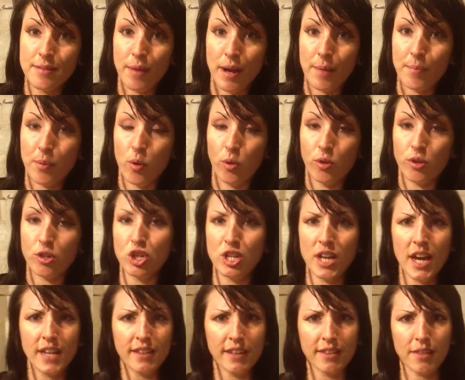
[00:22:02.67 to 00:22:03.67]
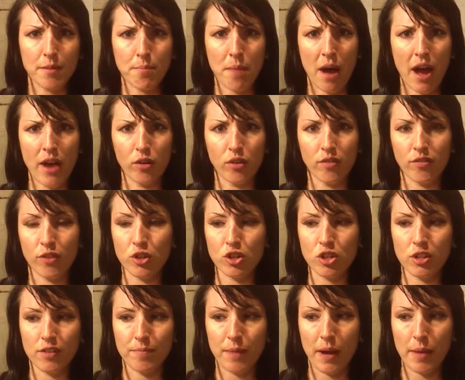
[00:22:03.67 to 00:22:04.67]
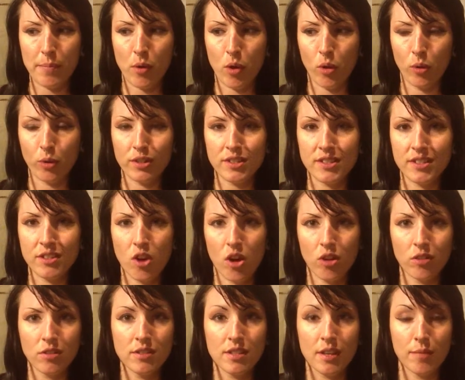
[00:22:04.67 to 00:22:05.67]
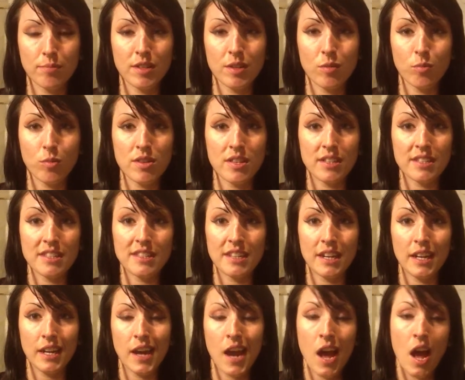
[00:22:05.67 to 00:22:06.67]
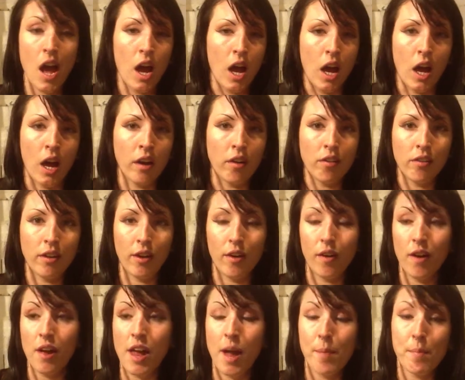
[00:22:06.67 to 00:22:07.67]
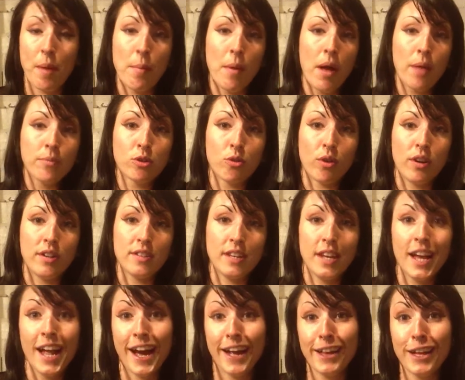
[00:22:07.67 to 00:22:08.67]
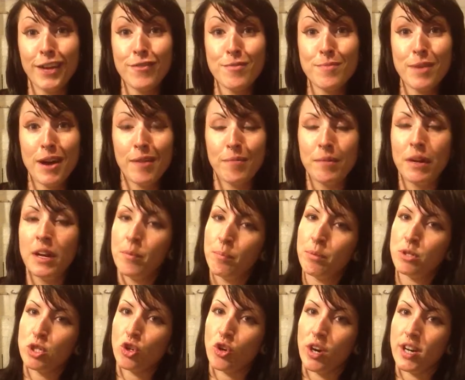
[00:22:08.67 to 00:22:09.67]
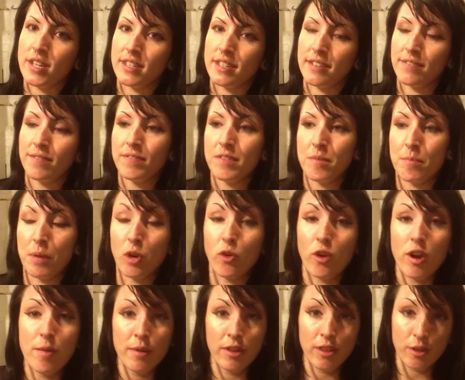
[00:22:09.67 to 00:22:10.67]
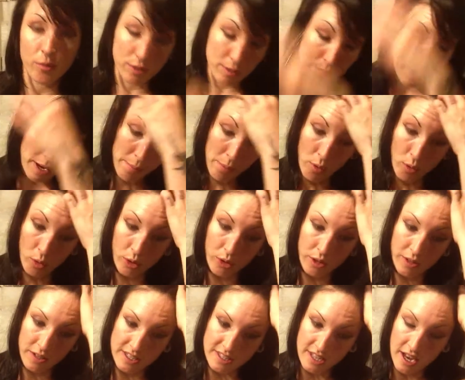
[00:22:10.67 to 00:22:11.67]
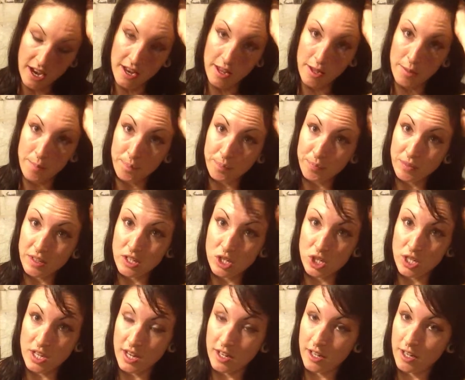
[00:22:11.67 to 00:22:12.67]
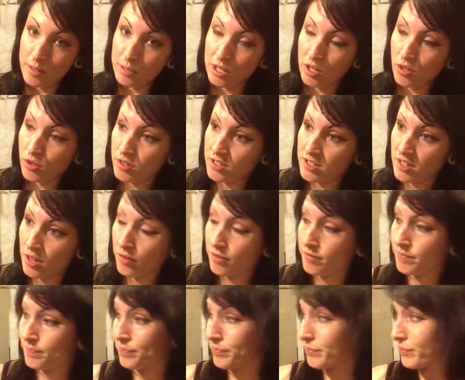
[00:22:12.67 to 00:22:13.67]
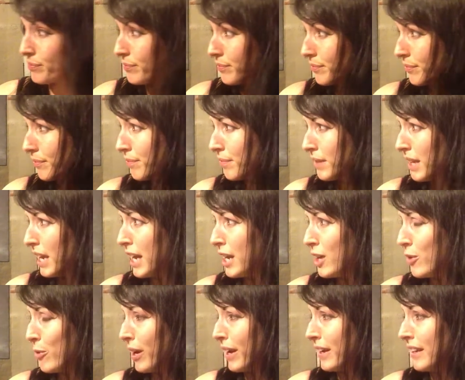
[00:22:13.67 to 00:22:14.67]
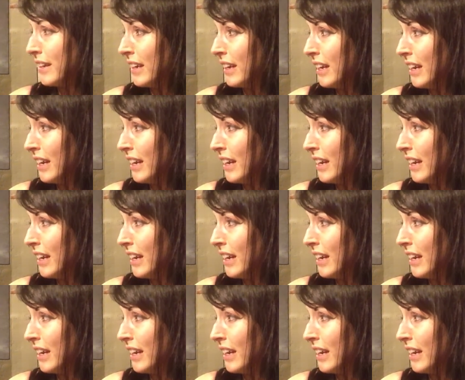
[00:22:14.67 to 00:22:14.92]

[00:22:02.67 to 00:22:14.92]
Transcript: bipolar. She has like the mild version of bipolar. It's called something with a C. I don't know. My mom's crazy. I love you, Mom, but you're crazy. My grandmother was bipolar, as I am. She ended up killing herself. Anyway,